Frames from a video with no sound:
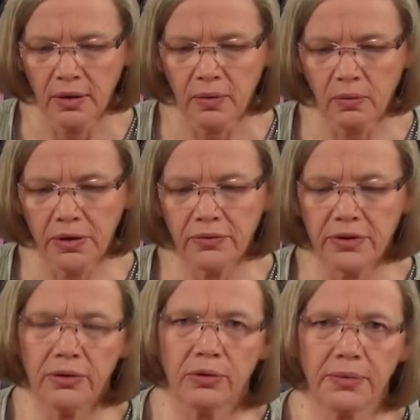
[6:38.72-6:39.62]
one of
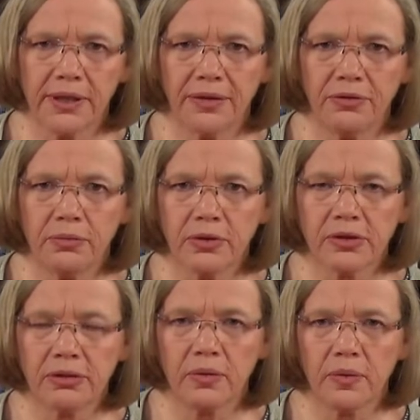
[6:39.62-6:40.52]
your McGuffey
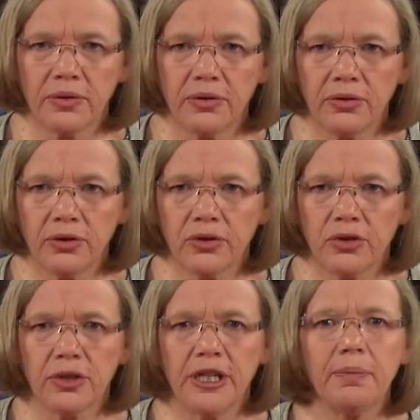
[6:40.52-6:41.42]
books along with you just
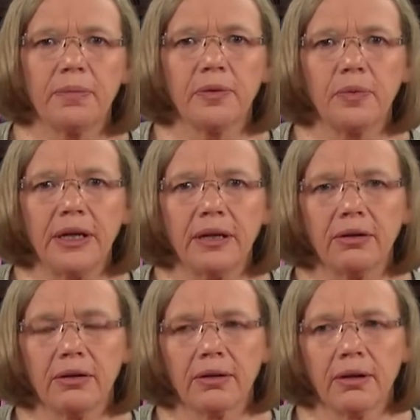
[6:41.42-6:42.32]
to keep the
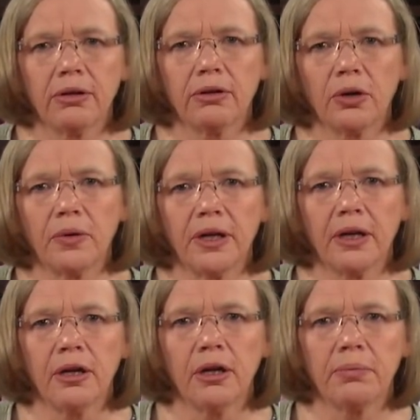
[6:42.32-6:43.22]
reading going,
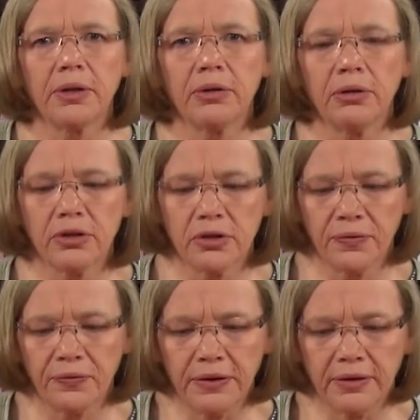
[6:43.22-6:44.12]
but not to
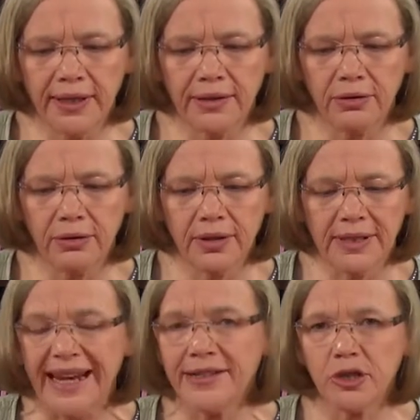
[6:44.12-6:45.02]
feel like it
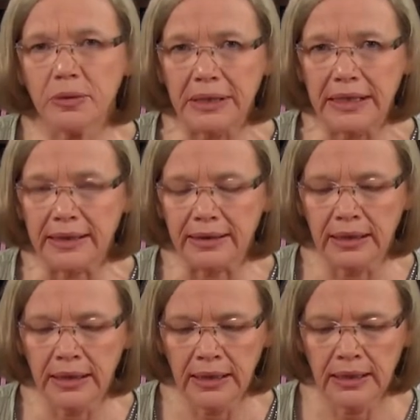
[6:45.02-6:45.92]
has to be done.
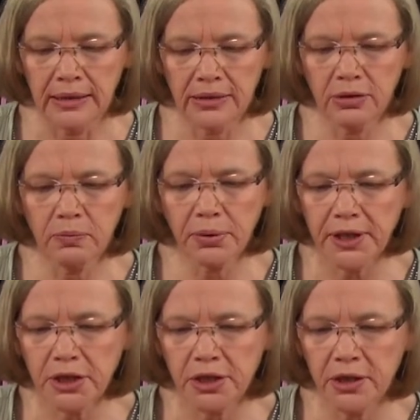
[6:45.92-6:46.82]
There's not
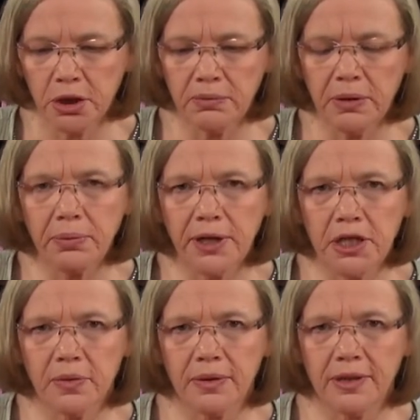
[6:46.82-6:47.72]
pressure. There shouldn't be
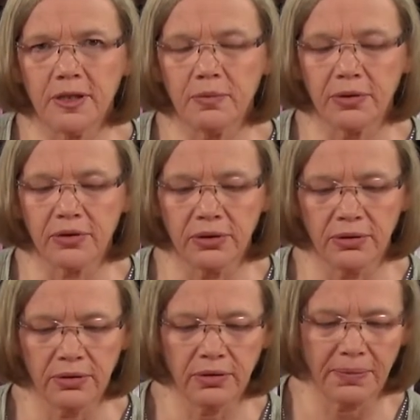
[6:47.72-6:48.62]
pressure with these books.
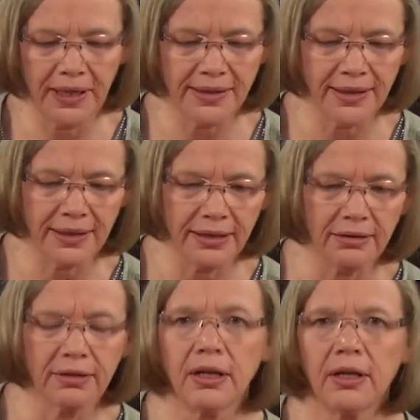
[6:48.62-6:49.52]
You basically
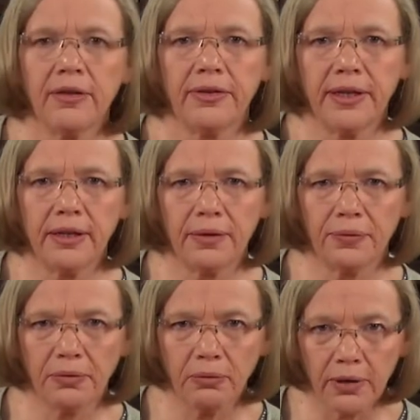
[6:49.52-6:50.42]
got there
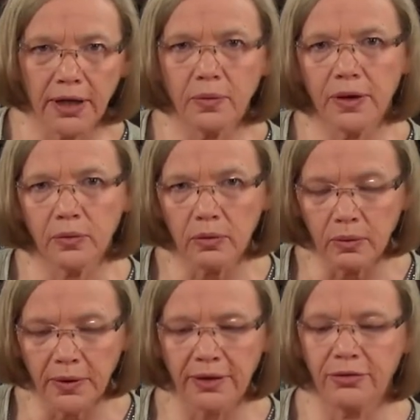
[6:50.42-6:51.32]
from grade 1 all
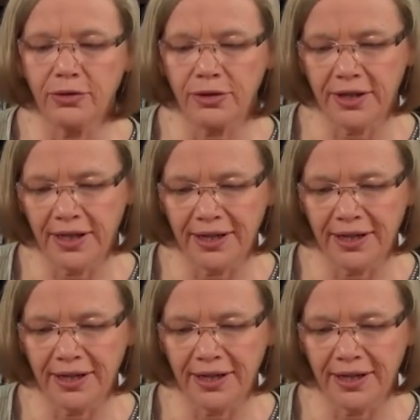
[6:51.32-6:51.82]
the way through to the